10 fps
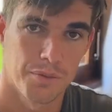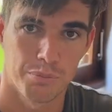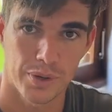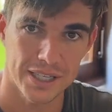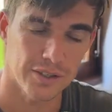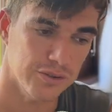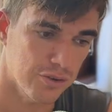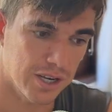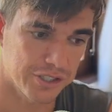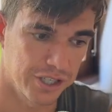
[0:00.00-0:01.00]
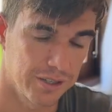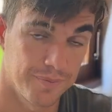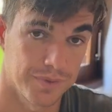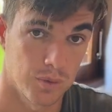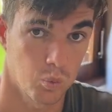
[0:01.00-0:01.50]
Break of structure,
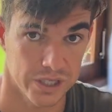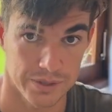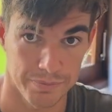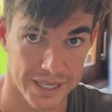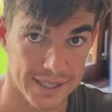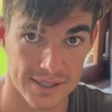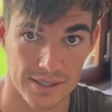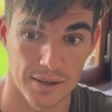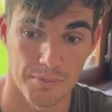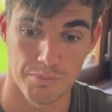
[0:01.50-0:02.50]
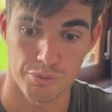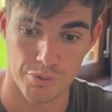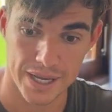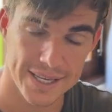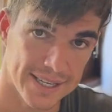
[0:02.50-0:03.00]
which means
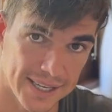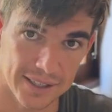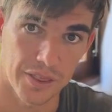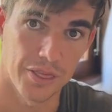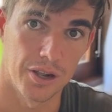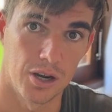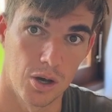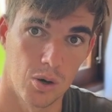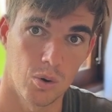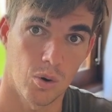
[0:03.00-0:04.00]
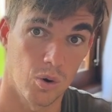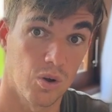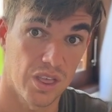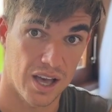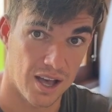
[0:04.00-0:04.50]
breaking the low
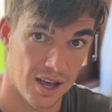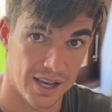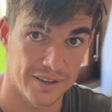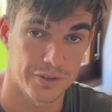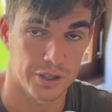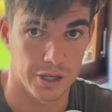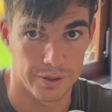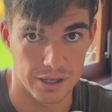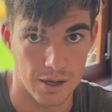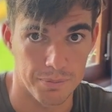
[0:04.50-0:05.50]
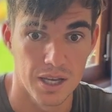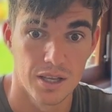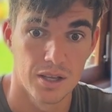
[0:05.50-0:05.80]
or the high if you're going up,